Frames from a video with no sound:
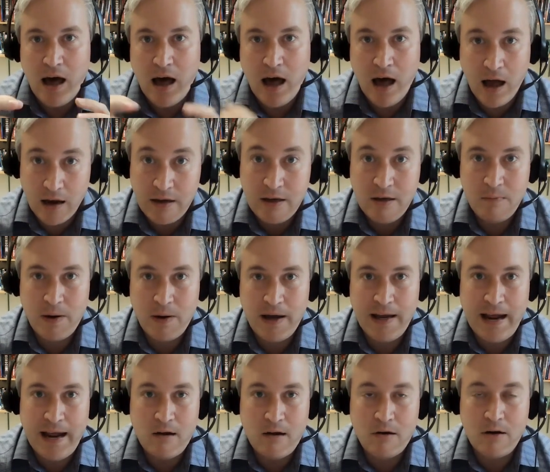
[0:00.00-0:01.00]

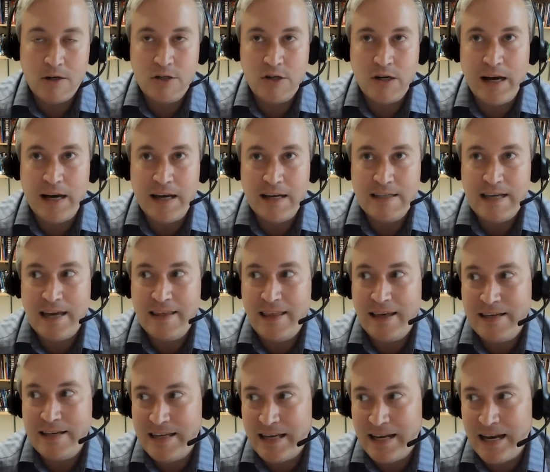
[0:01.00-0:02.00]
occupied Alcatraz, and
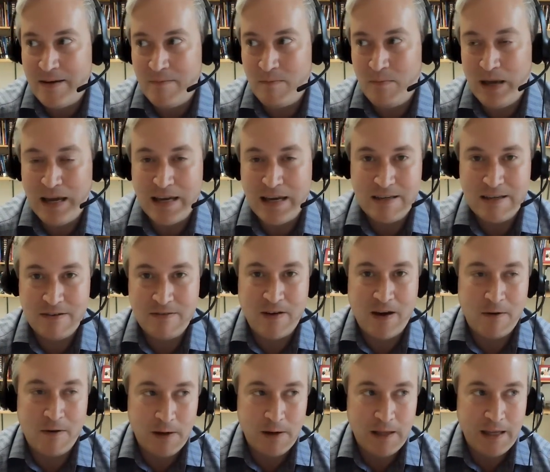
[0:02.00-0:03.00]
they did it because of
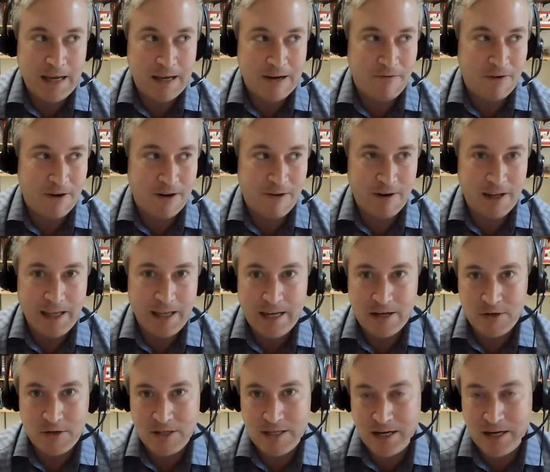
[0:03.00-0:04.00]
for a really
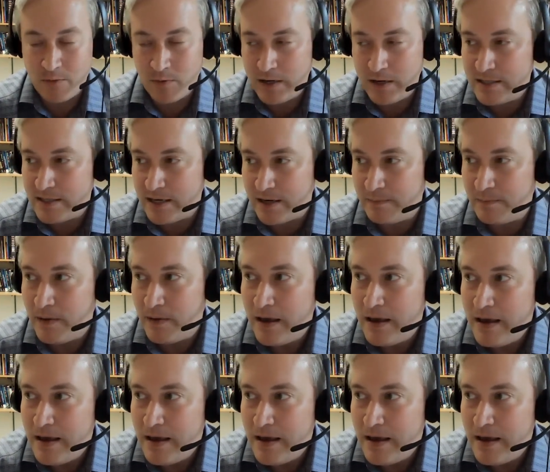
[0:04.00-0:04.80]
interesting reason.